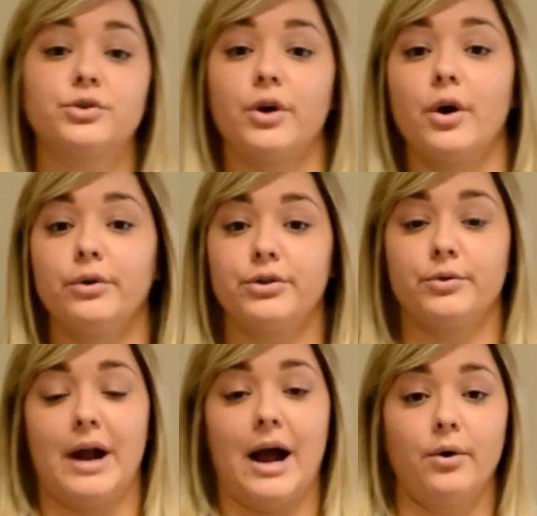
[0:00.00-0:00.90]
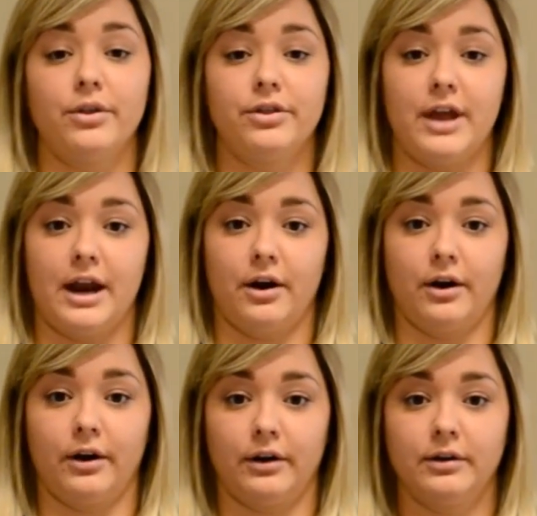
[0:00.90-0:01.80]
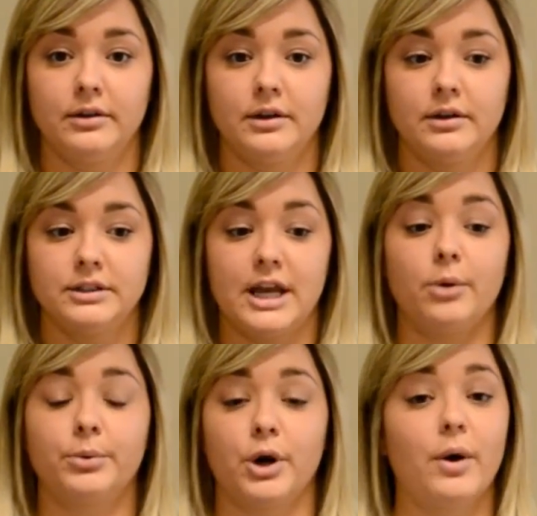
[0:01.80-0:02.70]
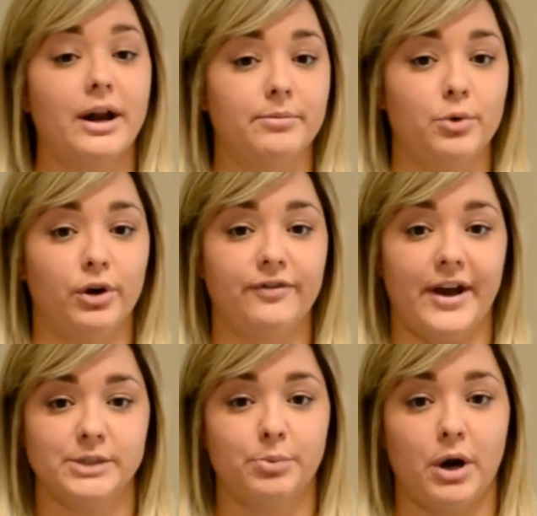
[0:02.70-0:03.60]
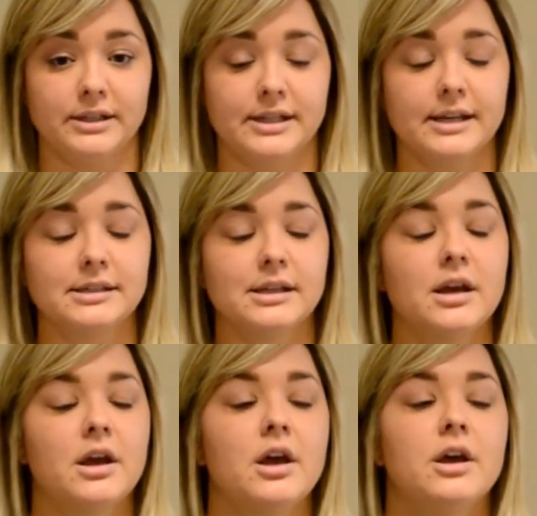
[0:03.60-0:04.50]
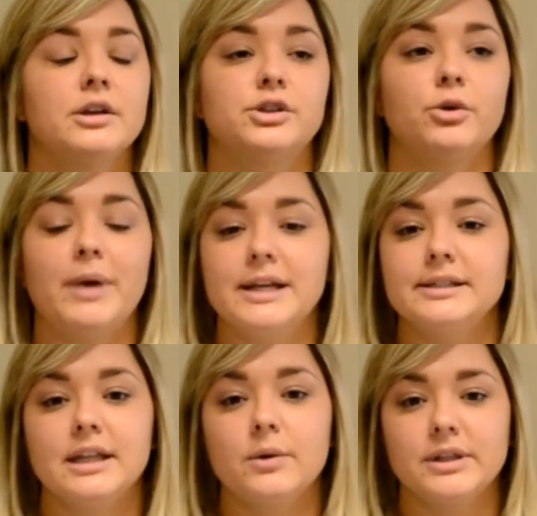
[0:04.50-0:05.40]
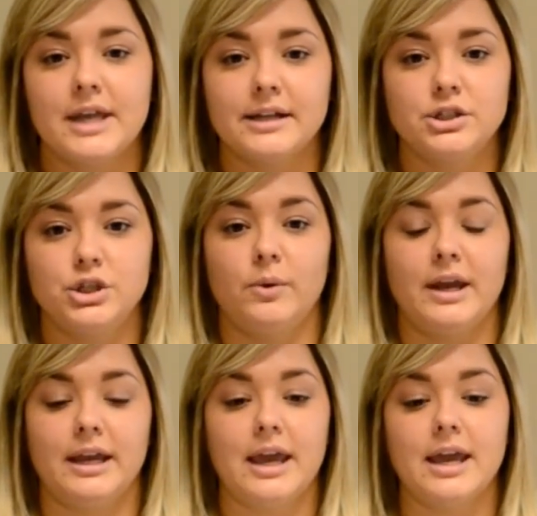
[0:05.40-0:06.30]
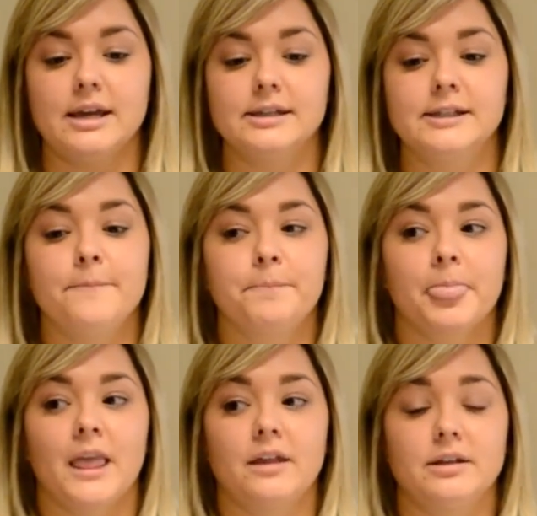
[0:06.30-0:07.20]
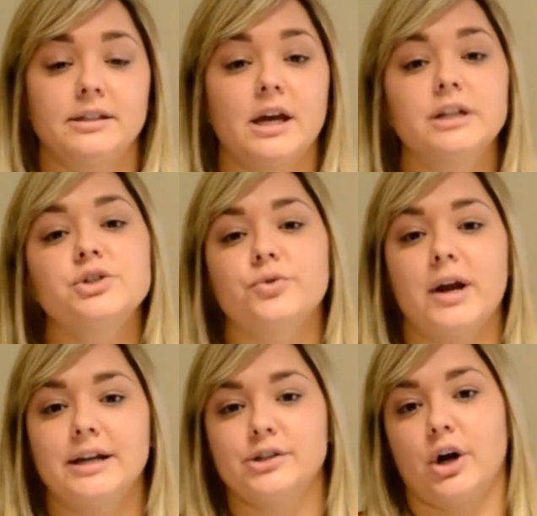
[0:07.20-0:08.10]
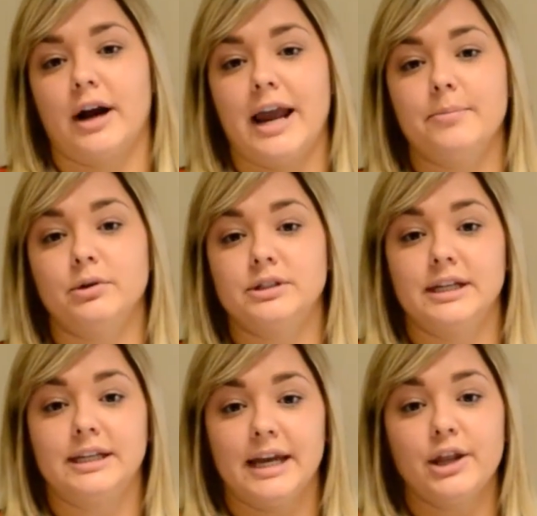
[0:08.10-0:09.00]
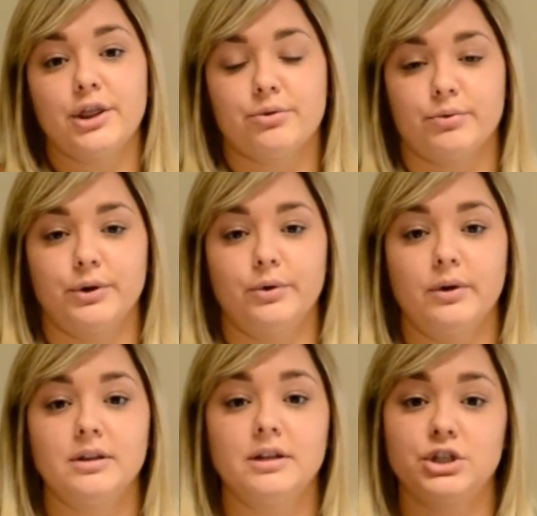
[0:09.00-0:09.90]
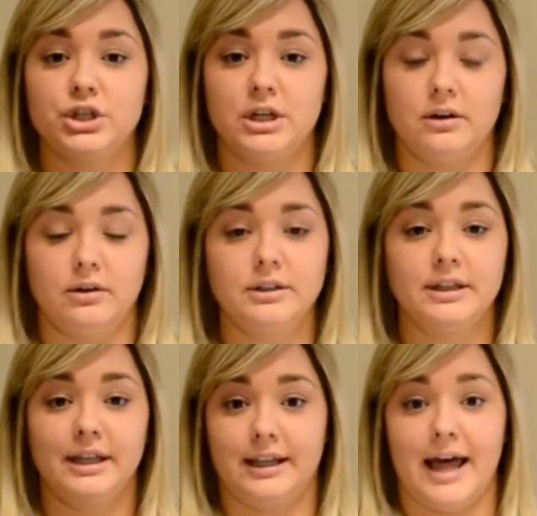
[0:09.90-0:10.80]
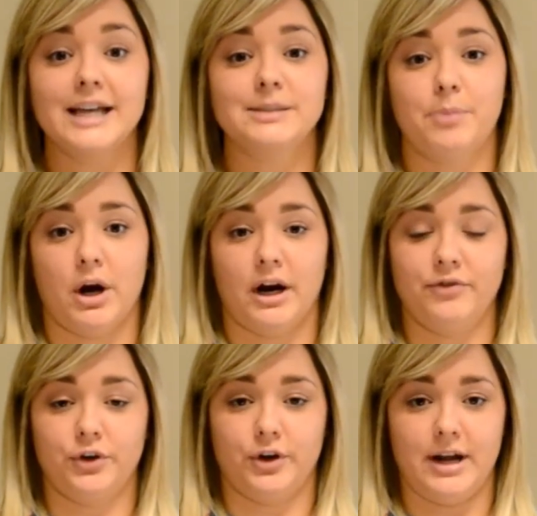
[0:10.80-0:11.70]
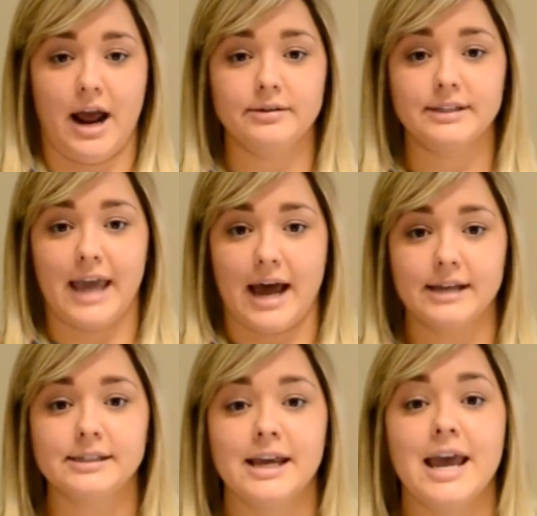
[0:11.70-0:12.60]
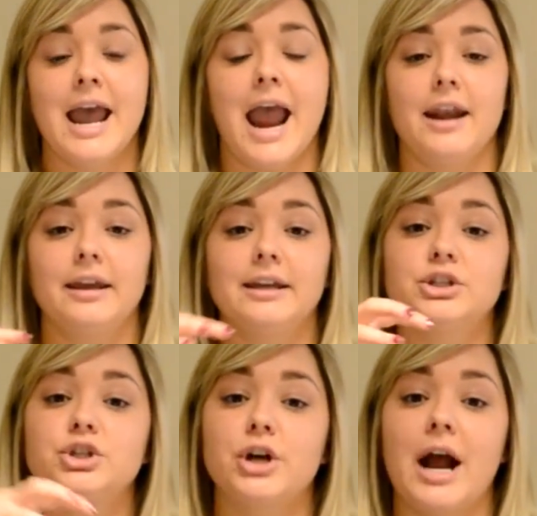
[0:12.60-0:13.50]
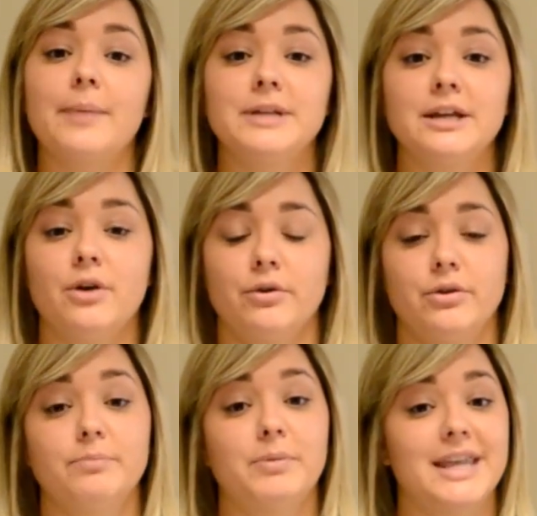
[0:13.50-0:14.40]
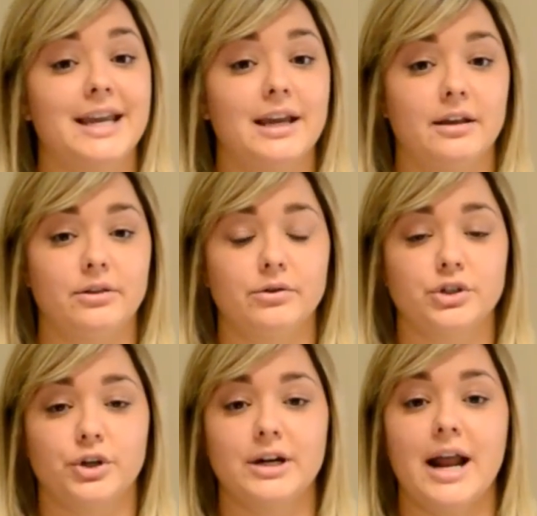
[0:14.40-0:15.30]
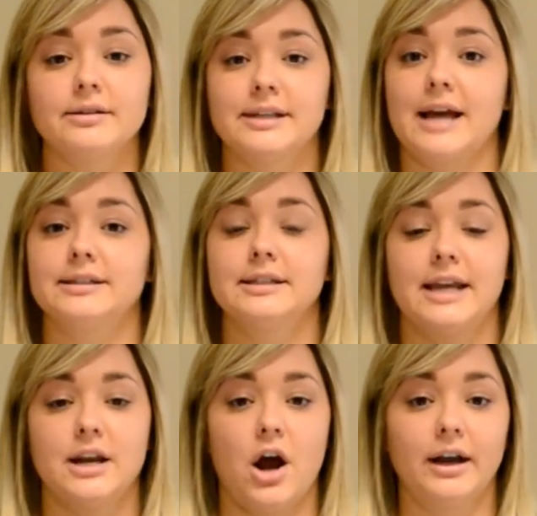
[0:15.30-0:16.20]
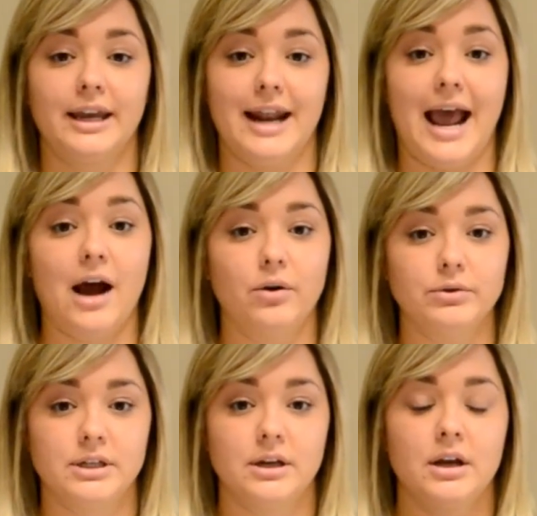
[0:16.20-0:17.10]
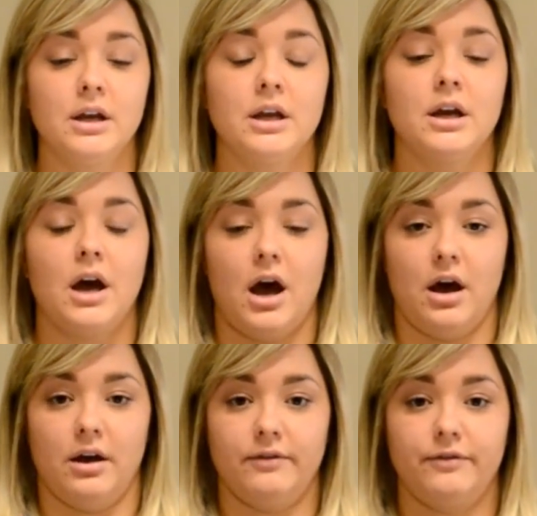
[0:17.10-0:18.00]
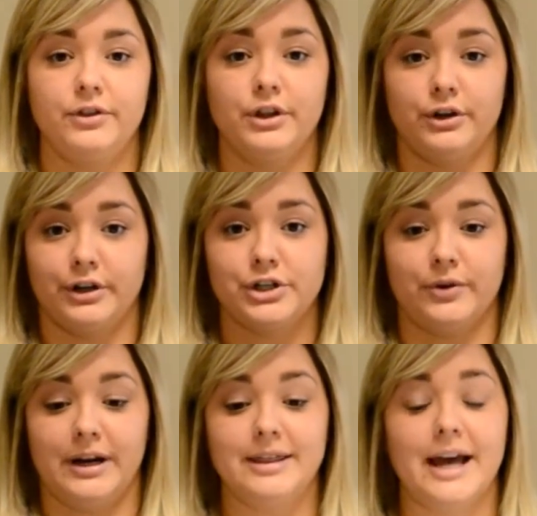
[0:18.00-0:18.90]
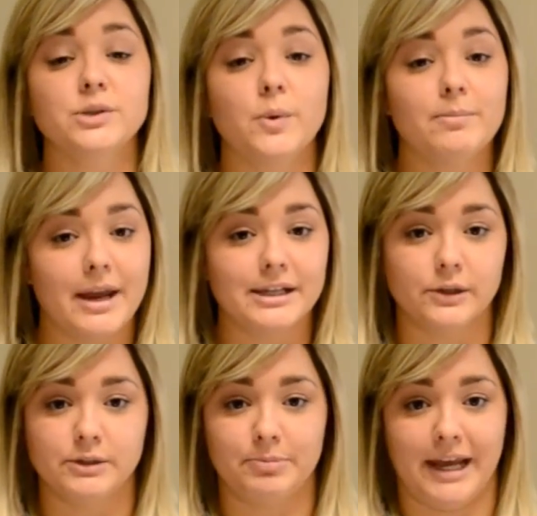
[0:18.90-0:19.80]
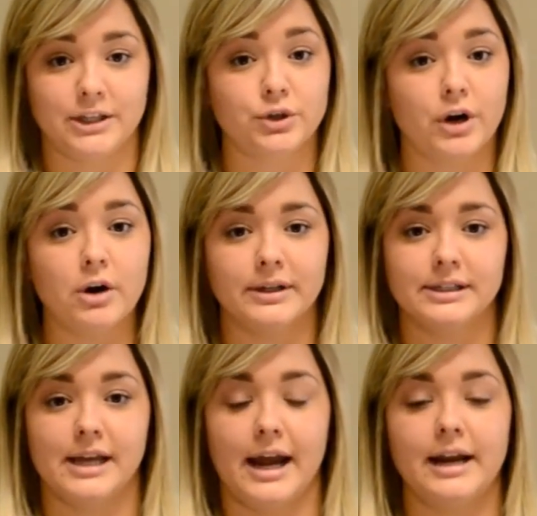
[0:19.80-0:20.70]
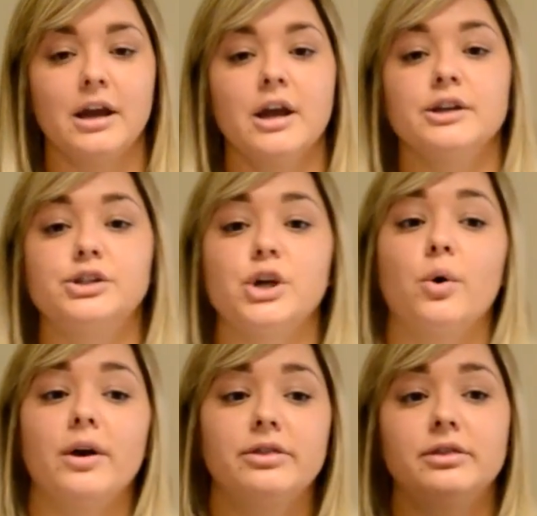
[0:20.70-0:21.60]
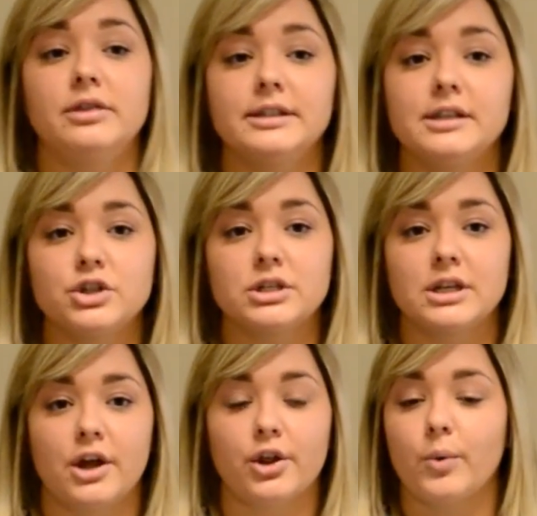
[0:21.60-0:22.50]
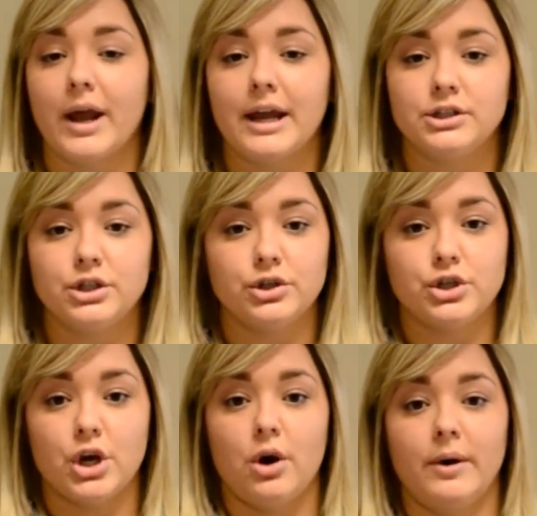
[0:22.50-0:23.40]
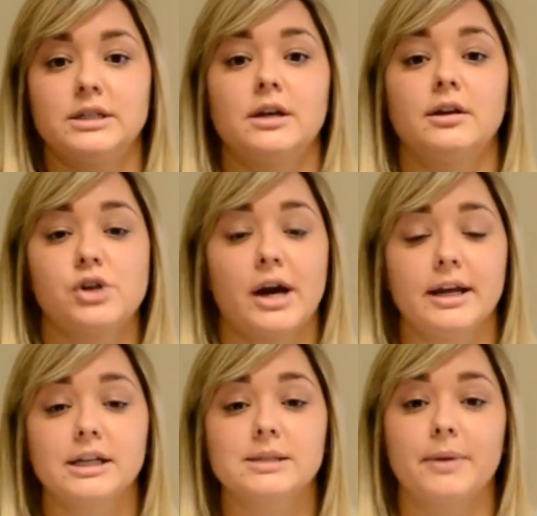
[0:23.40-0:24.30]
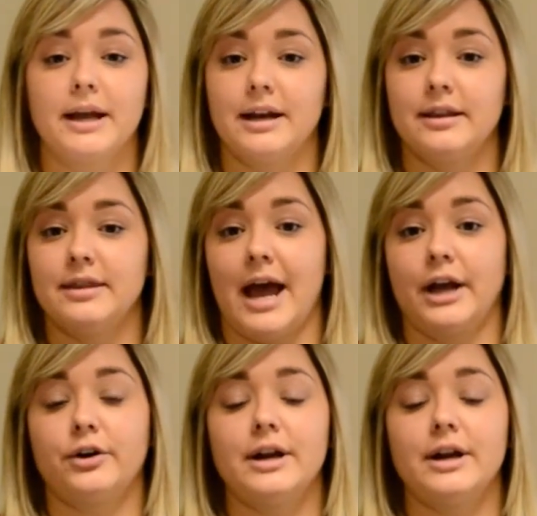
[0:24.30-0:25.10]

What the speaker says: grow to help grow at a more fast process. So basically what that's doing is the sun's rays are able to get through the shield, the glass part of the greenhouse gas, and it gets trapped in those greenhouse gases cannot get out of the nursery. That's what makes those plants grow inside. So this is just another way to show and to try to explain that